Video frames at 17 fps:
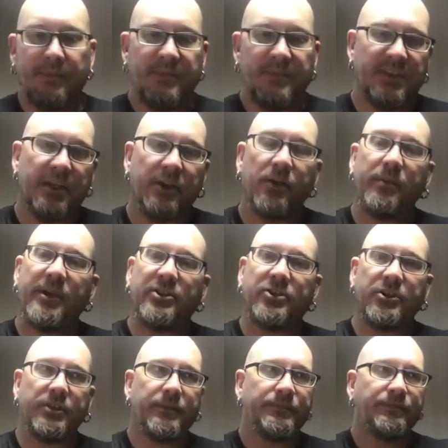Single
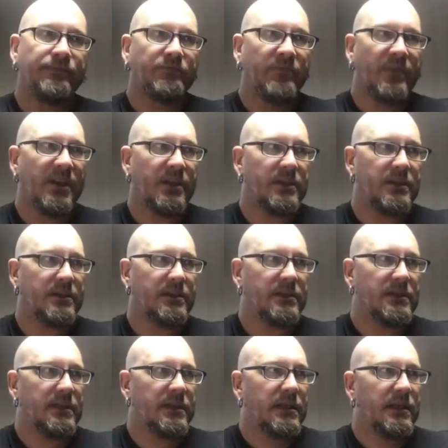miniature
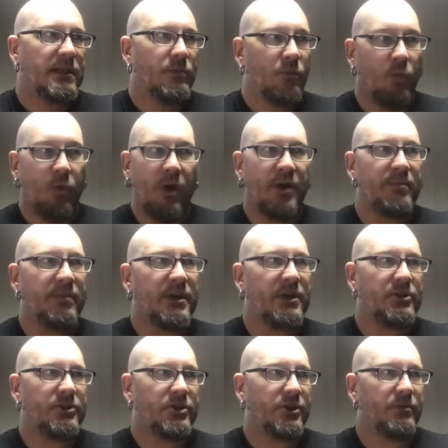is 1
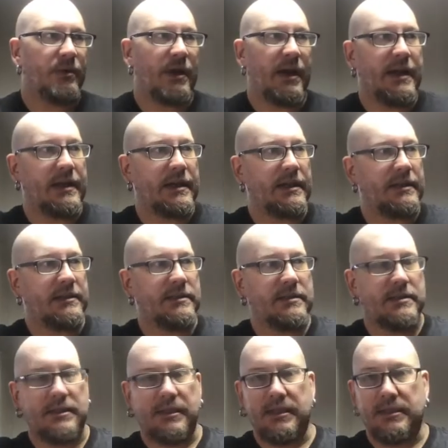miniature, right?
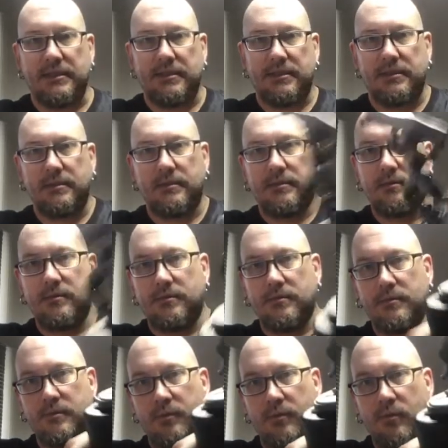It's
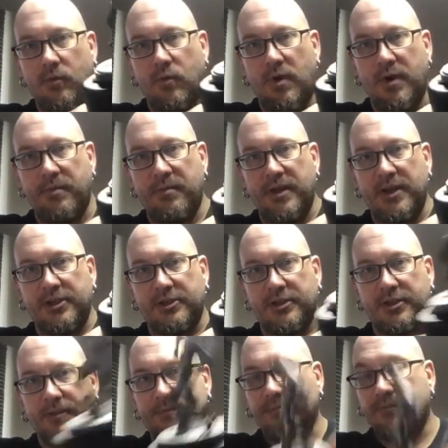1
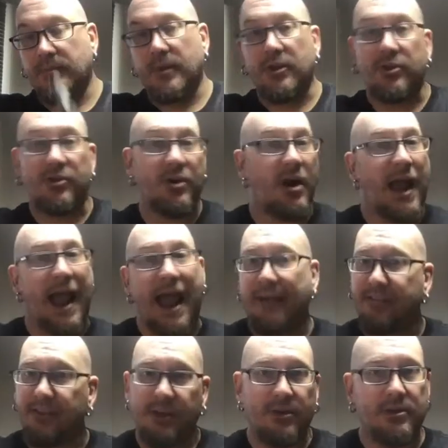miniature. You don't
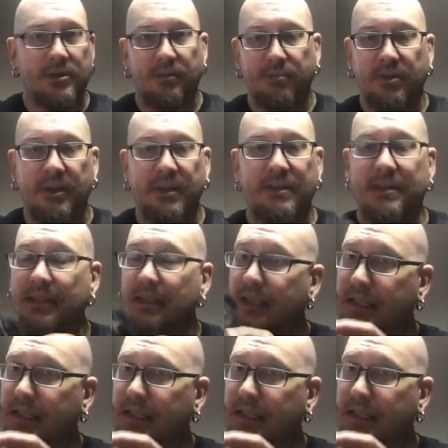have to use a plinth.